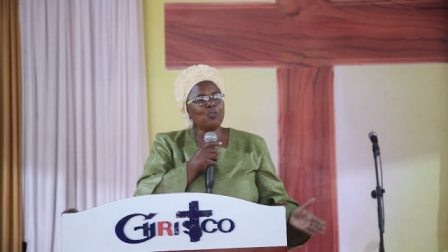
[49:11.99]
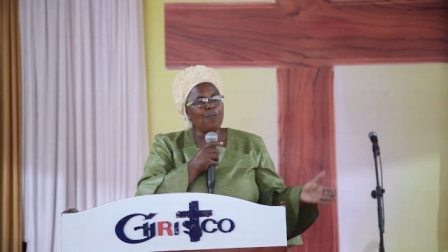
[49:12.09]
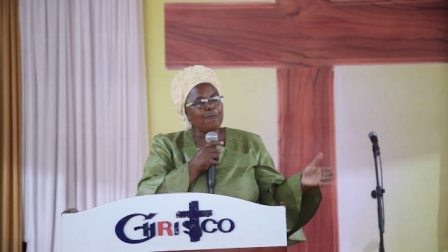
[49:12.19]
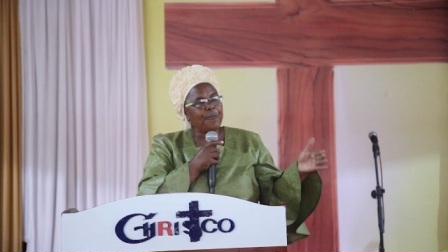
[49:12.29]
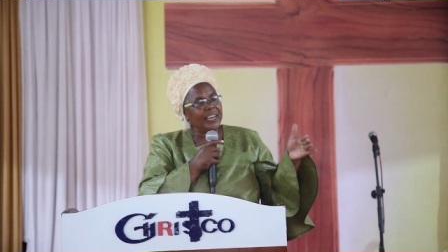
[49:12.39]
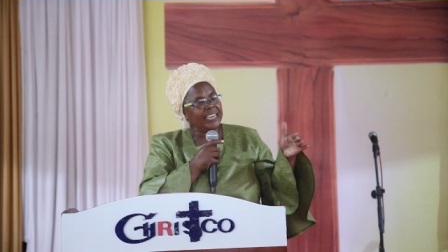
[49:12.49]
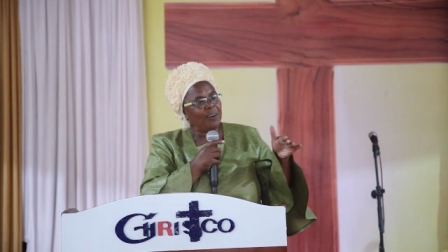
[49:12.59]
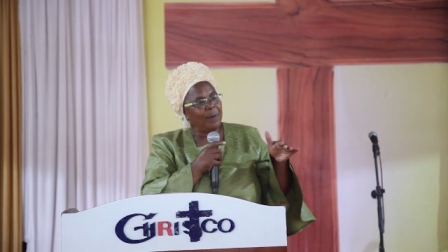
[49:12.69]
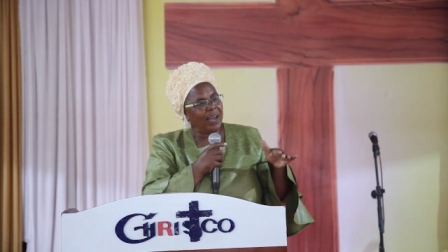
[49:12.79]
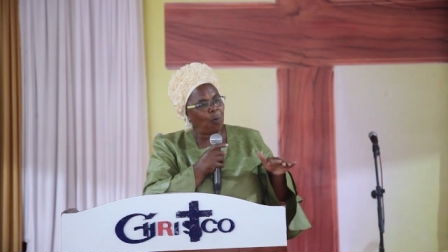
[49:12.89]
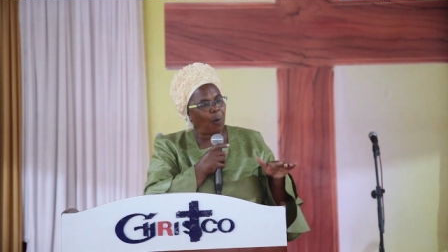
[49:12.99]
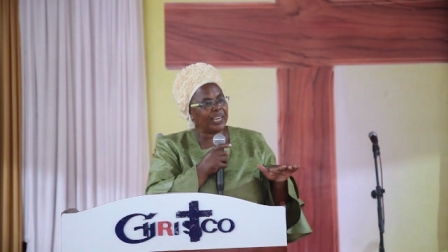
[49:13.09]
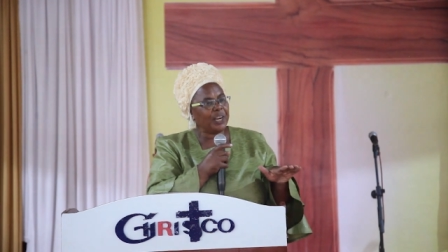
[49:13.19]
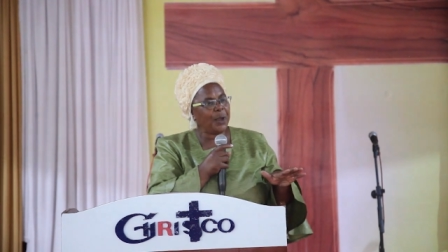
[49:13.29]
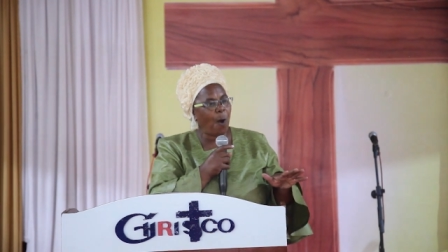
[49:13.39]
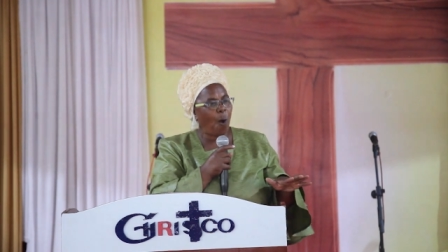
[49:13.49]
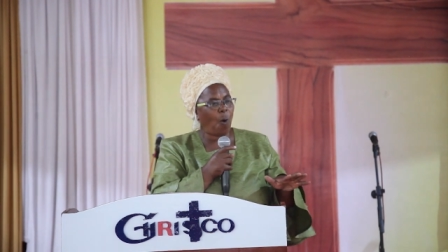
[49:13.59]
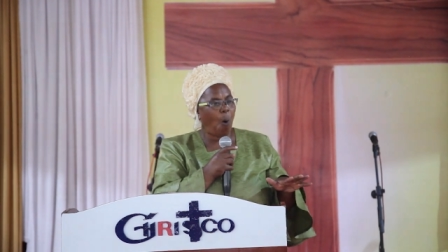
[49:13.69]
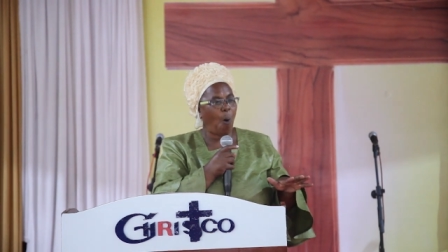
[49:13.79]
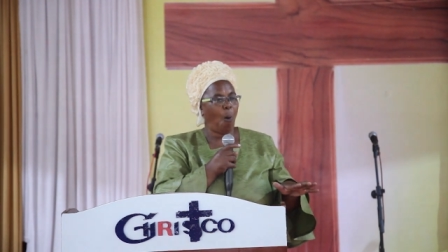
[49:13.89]
Chumvi ikiwekwa
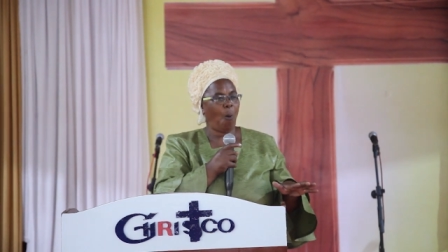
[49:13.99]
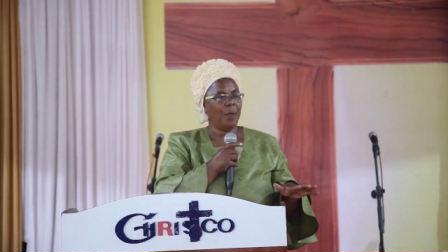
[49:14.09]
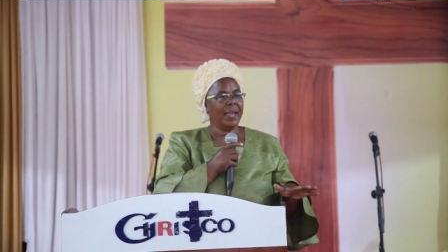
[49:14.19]
kidogo.